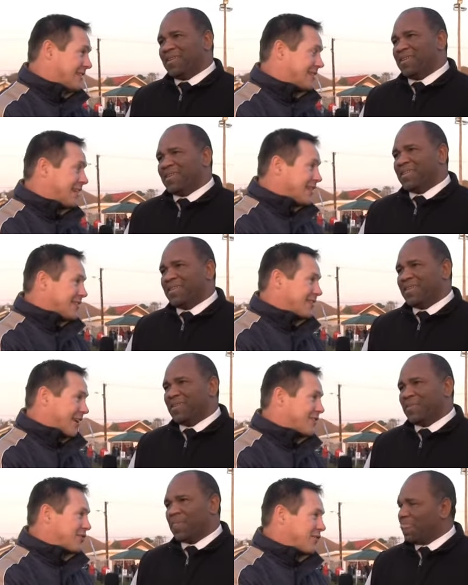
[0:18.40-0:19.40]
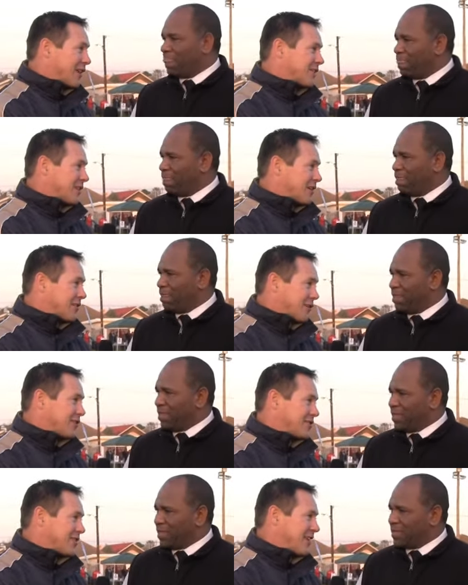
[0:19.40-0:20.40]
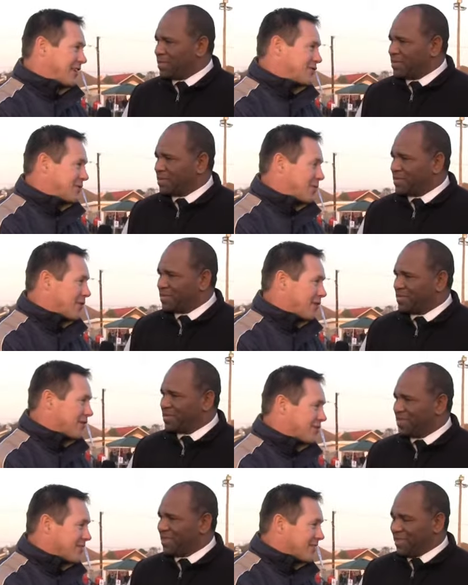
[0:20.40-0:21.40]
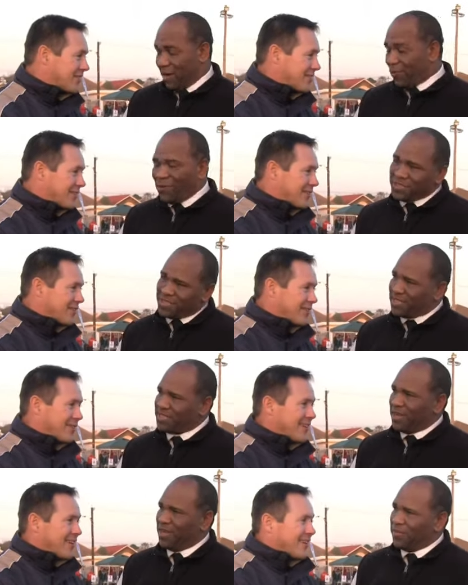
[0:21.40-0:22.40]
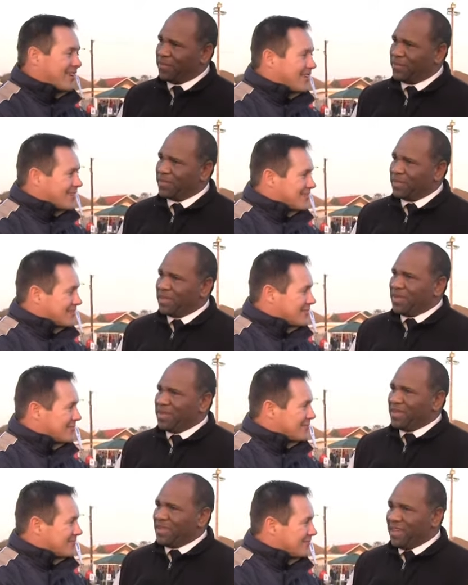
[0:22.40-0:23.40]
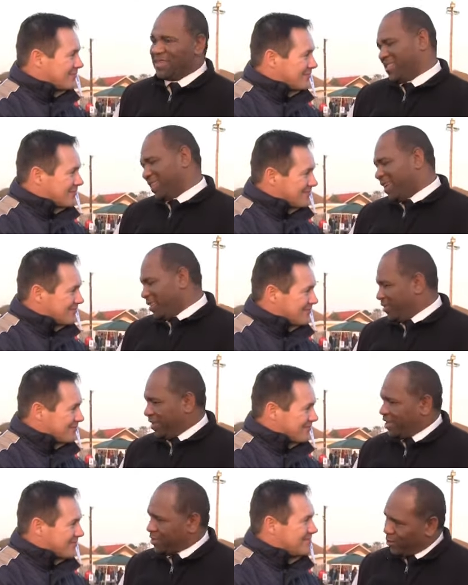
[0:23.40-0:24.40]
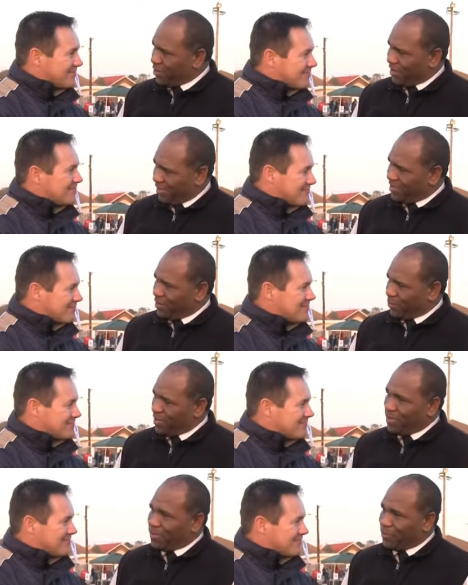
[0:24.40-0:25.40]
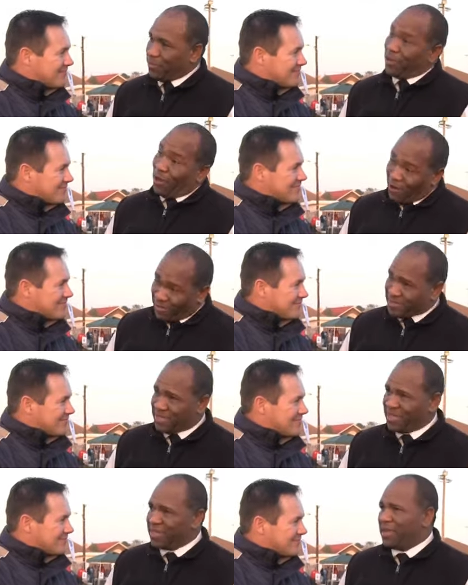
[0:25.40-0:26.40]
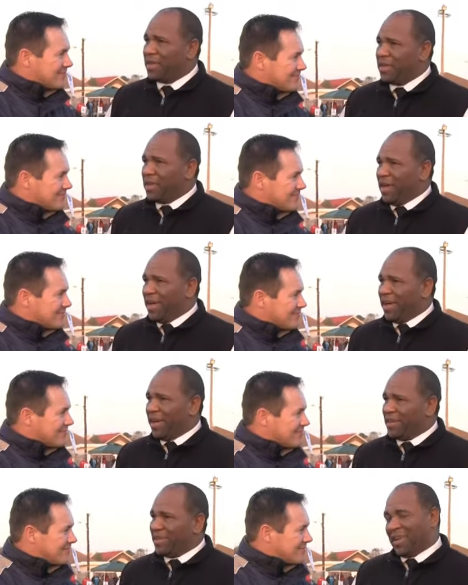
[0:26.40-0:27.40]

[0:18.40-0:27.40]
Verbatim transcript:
Speaker 1: as the danger factor throws in that extra motivation?
Speaker 2: Of course, yes. Um, Elsies character today showed again that we, we belong in this league. And,